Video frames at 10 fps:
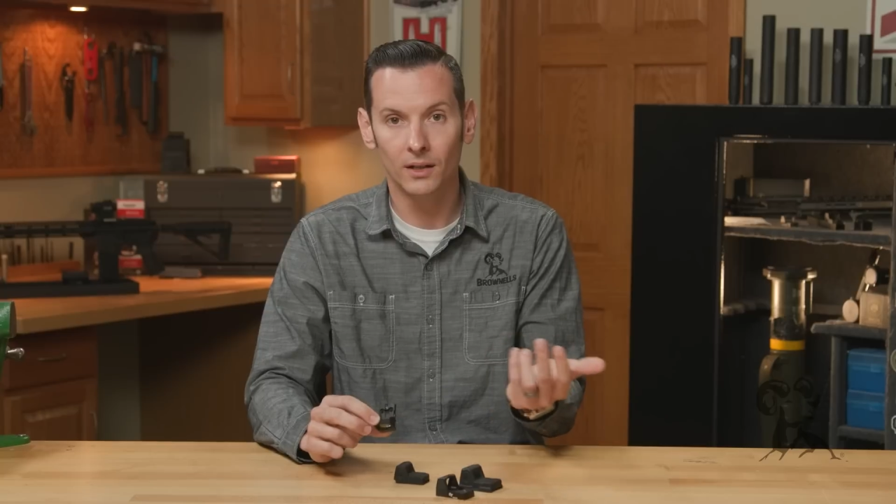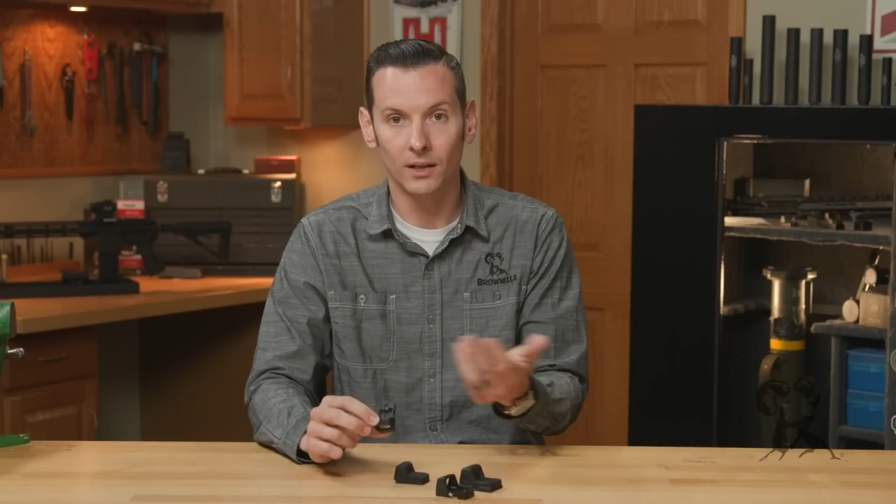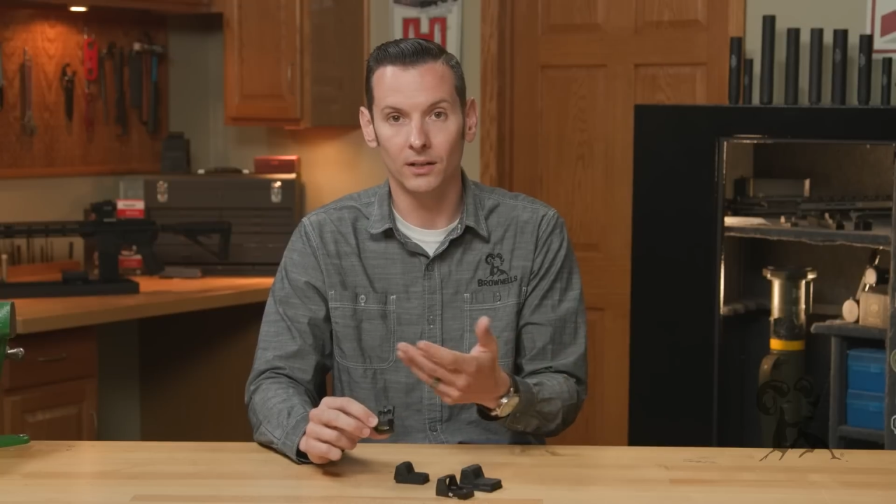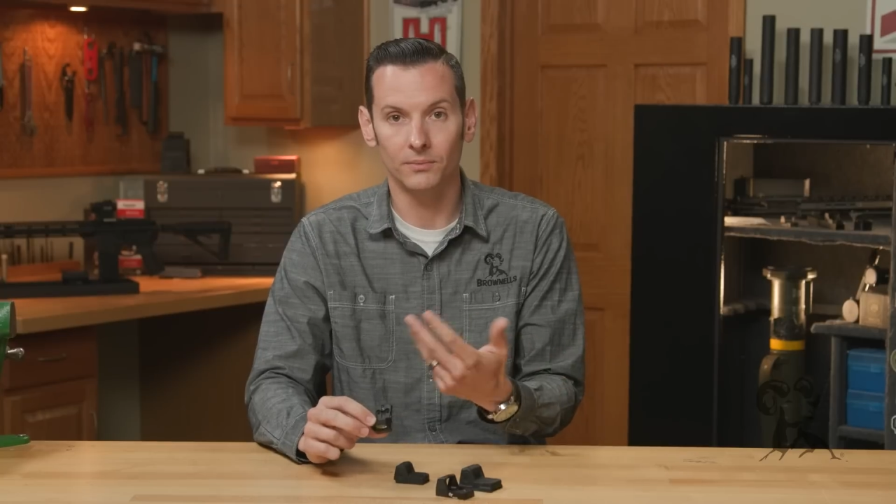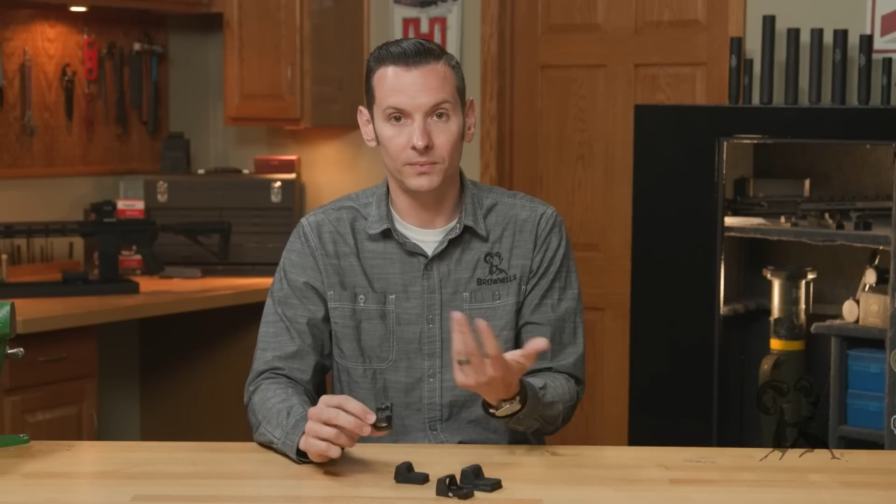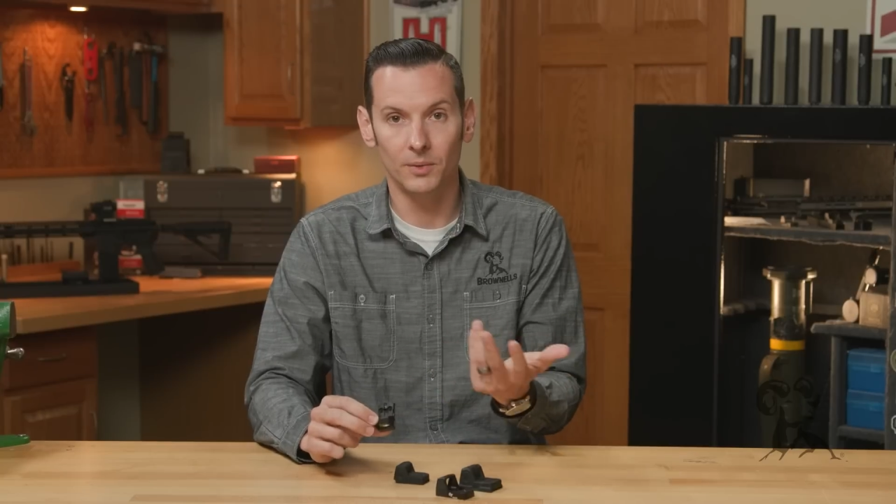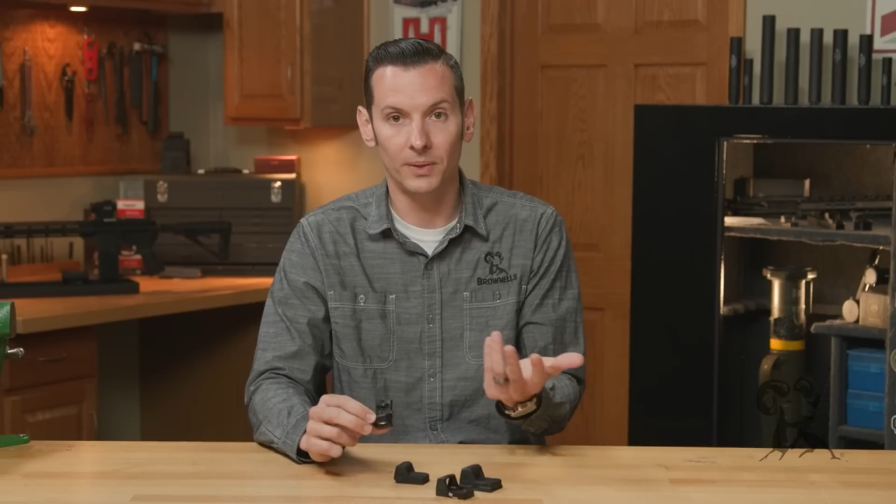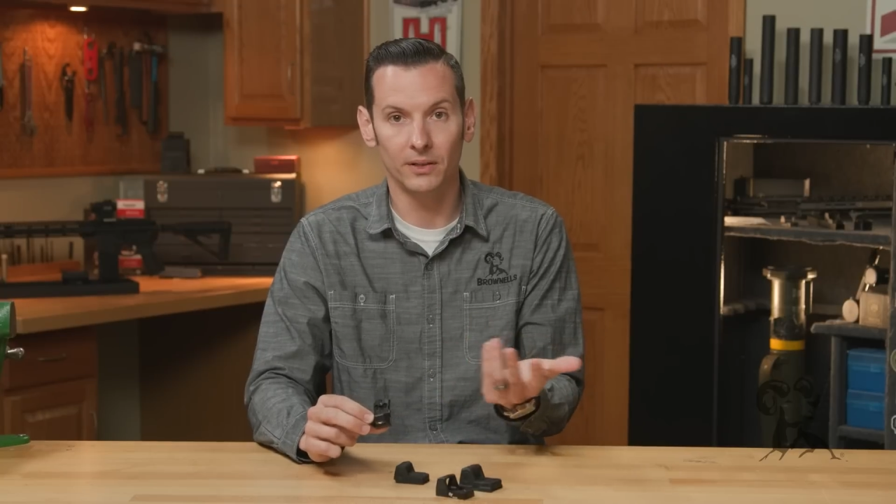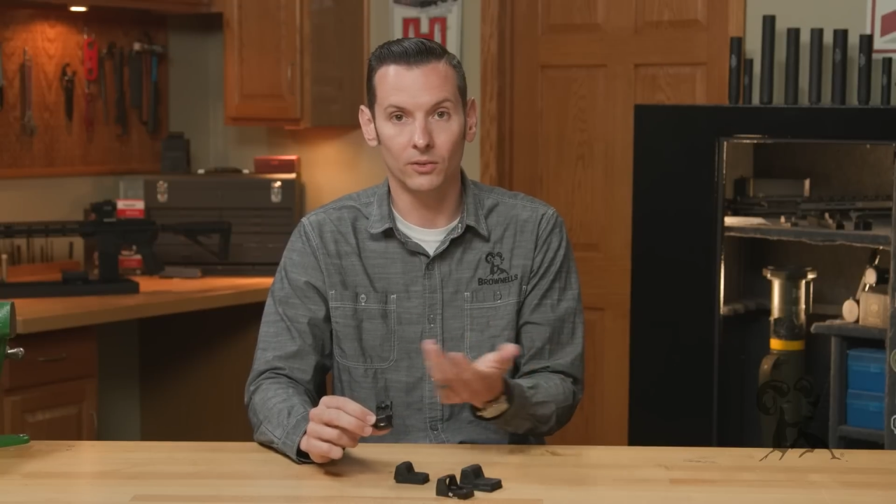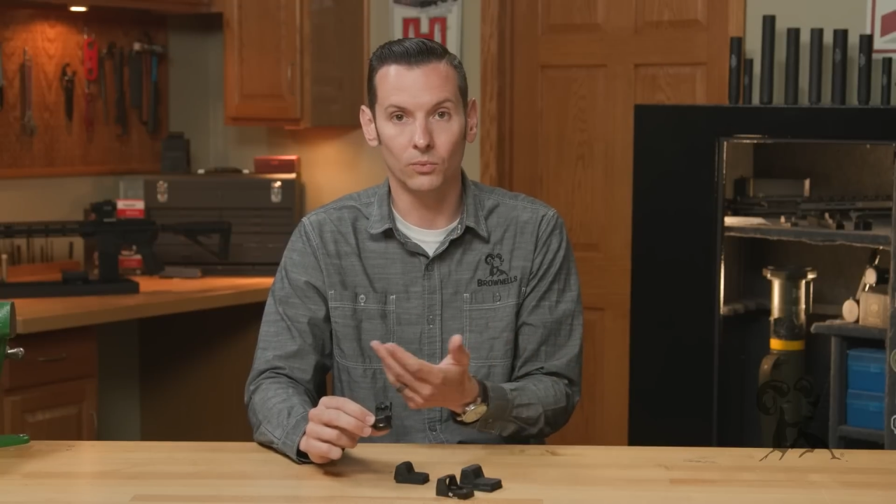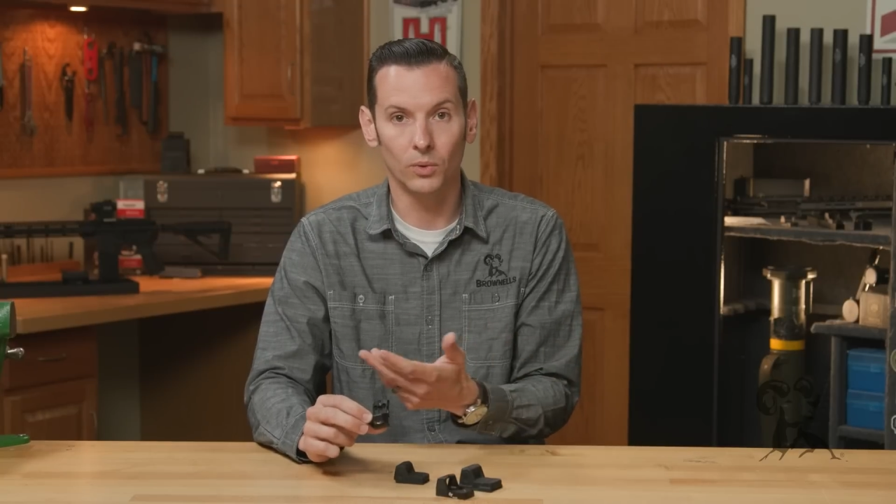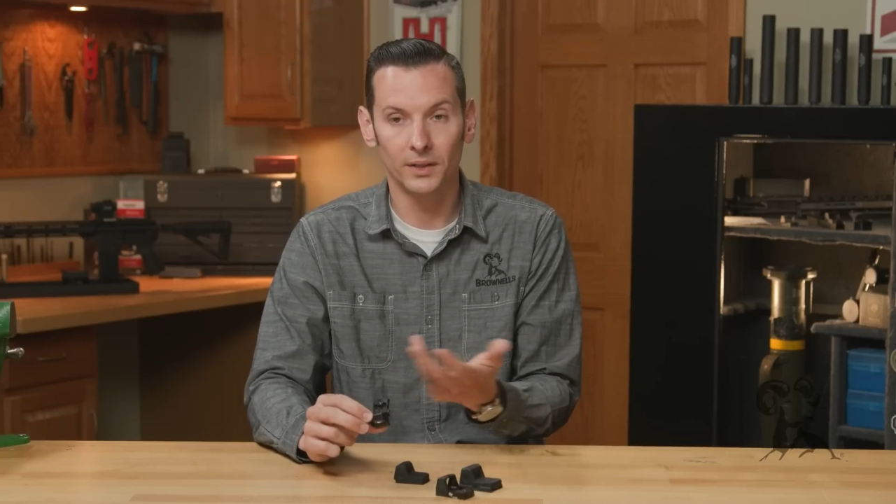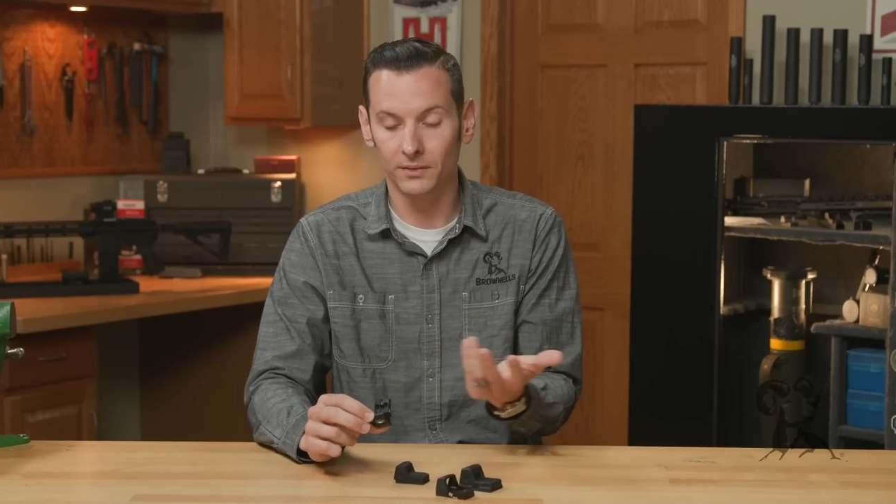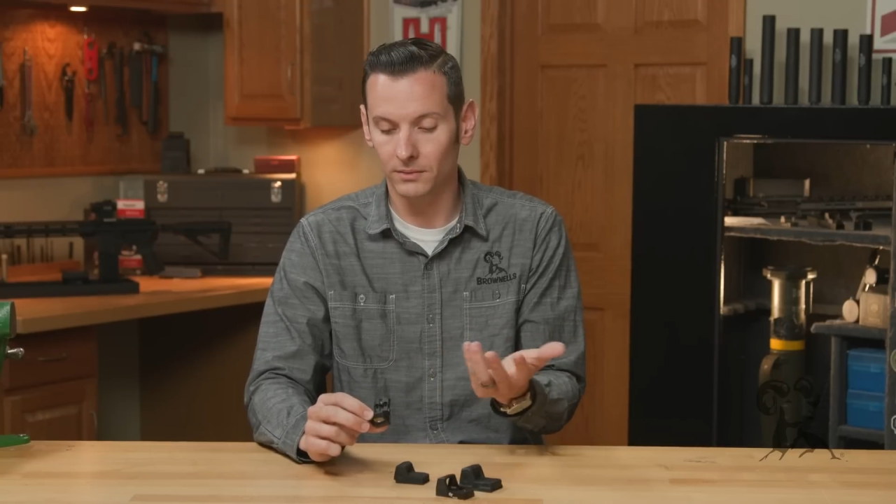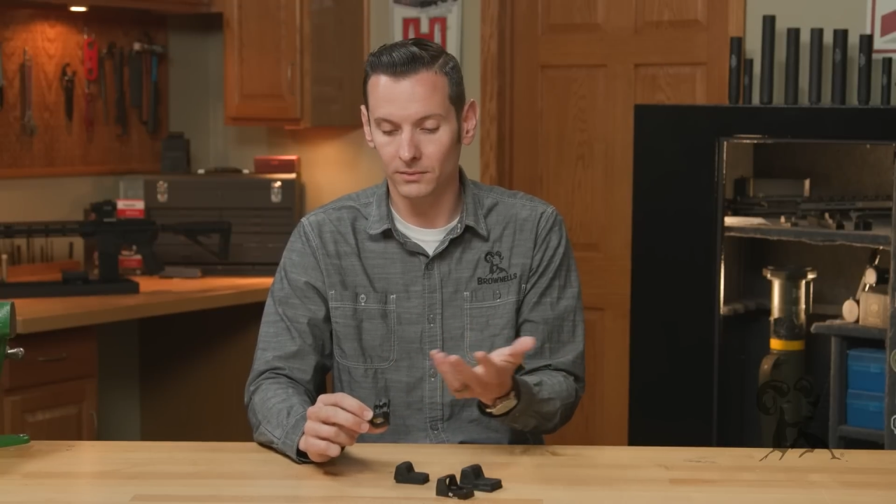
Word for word: uh, depending on what